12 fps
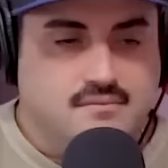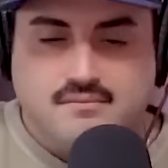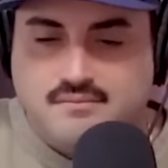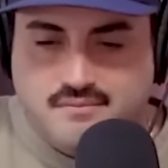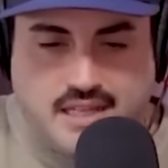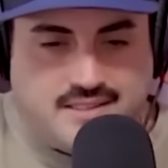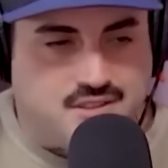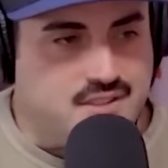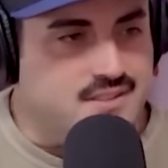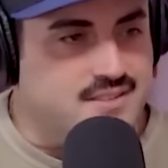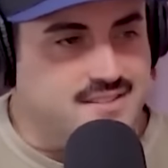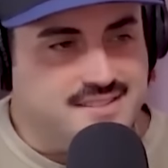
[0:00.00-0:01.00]
Let's
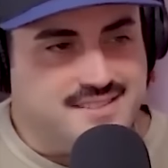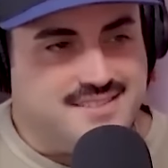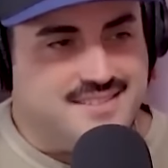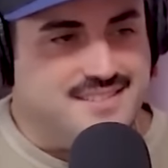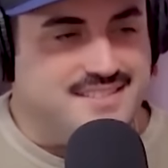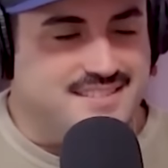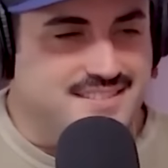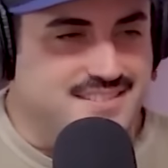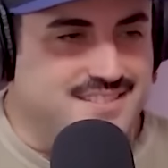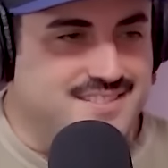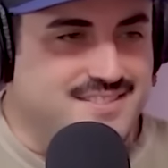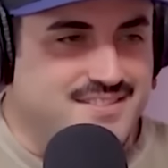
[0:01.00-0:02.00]
just and then both we
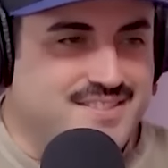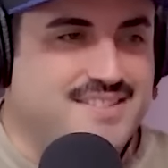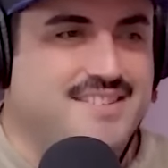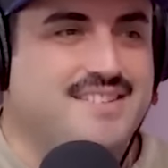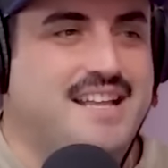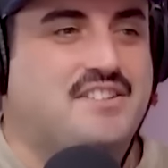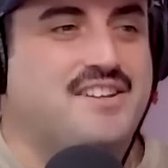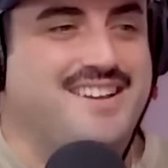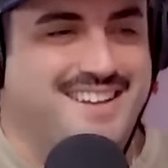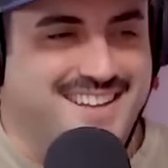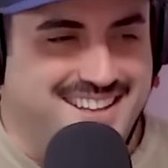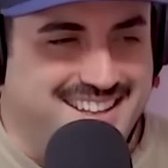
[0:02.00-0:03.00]
can both put it
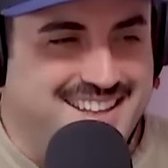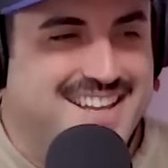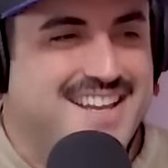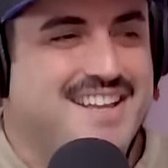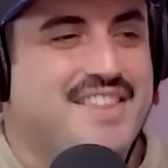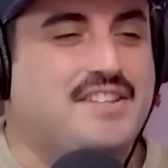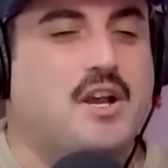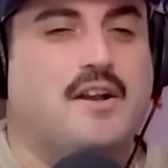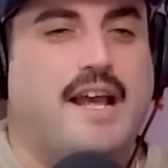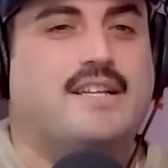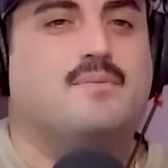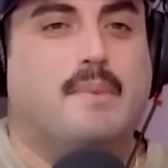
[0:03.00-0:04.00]
put it away. That's our
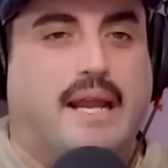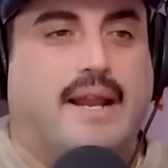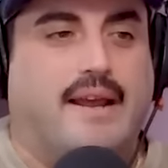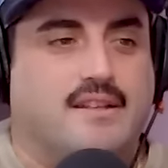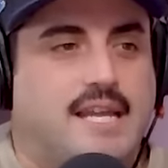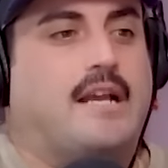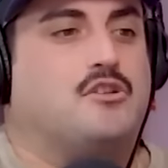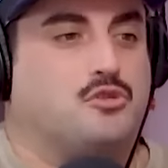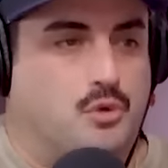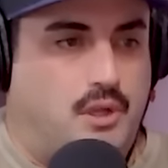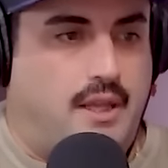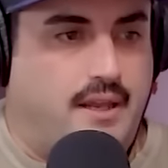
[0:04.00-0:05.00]
next meeting
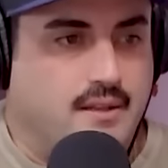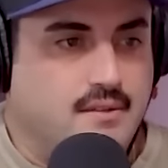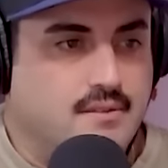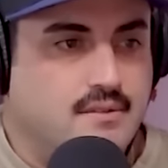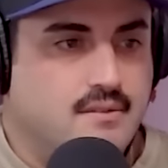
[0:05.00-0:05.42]
textually. Right.